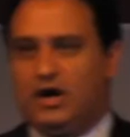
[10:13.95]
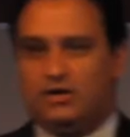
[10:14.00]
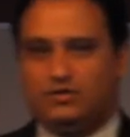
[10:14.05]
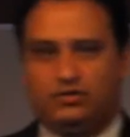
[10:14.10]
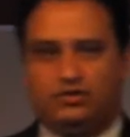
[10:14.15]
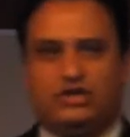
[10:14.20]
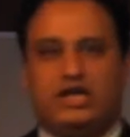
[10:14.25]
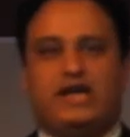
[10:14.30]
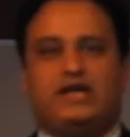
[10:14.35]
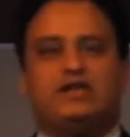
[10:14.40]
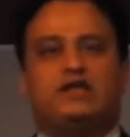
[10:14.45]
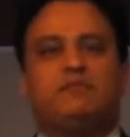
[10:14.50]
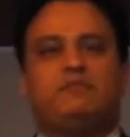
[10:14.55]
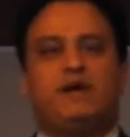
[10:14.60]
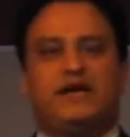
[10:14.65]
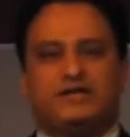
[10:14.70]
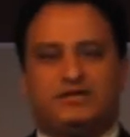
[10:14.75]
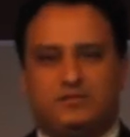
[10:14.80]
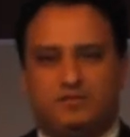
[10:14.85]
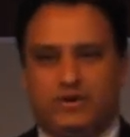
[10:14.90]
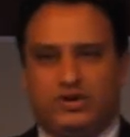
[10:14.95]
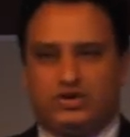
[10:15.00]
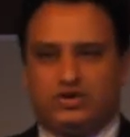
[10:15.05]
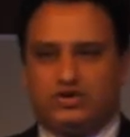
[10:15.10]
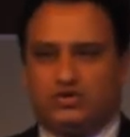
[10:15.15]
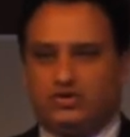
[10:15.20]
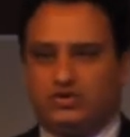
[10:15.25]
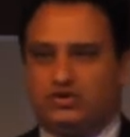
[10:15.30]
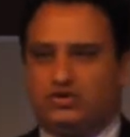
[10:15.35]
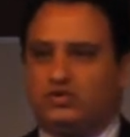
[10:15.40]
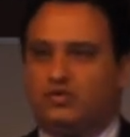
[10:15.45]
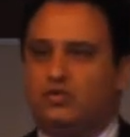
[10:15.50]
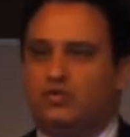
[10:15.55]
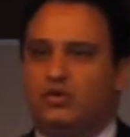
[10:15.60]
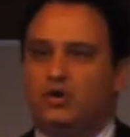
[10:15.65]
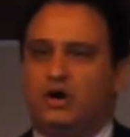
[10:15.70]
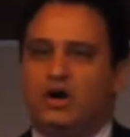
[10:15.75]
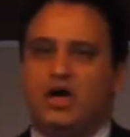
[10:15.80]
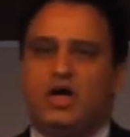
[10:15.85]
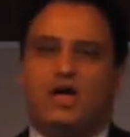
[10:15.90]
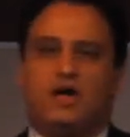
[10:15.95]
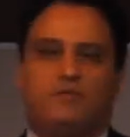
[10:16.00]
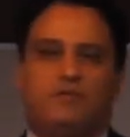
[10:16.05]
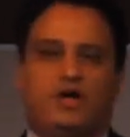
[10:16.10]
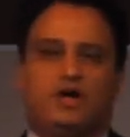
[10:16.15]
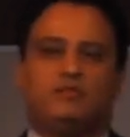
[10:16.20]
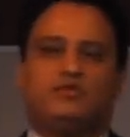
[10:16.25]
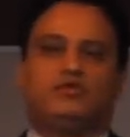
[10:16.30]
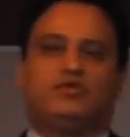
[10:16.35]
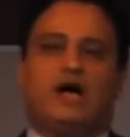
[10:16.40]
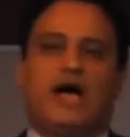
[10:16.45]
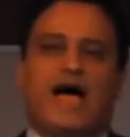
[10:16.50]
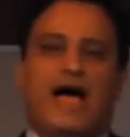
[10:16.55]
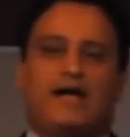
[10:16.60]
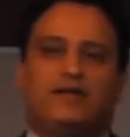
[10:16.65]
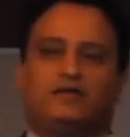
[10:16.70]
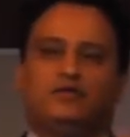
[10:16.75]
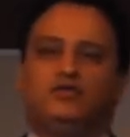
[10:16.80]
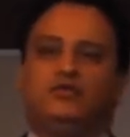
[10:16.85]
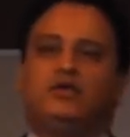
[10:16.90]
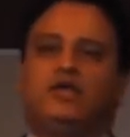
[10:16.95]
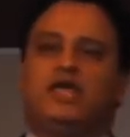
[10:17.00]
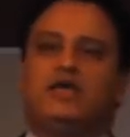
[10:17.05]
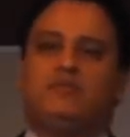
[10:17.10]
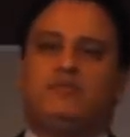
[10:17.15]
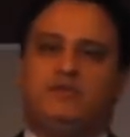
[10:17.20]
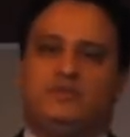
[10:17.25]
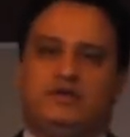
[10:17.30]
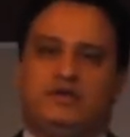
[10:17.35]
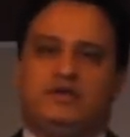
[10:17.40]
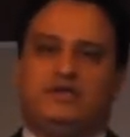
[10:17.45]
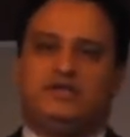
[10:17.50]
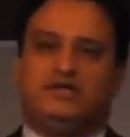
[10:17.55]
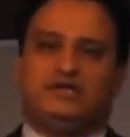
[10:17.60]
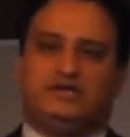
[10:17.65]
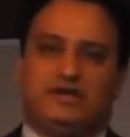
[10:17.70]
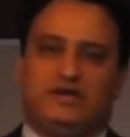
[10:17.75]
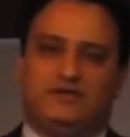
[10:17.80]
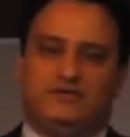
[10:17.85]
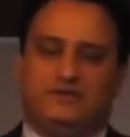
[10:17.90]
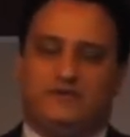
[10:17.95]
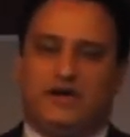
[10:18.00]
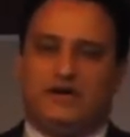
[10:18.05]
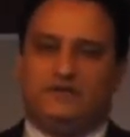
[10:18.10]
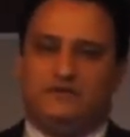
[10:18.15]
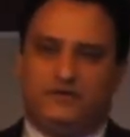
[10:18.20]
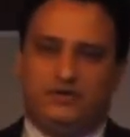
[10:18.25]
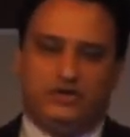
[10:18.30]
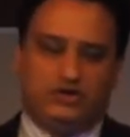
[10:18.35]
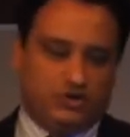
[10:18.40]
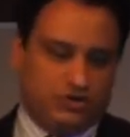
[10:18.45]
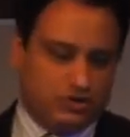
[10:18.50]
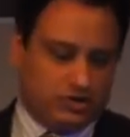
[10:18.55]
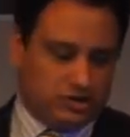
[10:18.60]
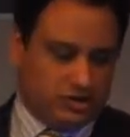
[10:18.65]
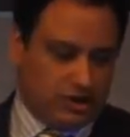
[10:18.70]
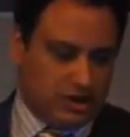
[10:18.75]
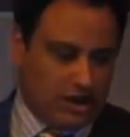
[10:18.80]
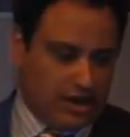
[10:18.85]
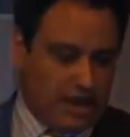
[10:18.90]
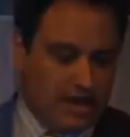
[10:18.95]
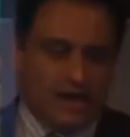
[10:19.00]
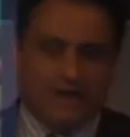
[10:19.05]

to take the best pictures or be able to add new capabilities and features.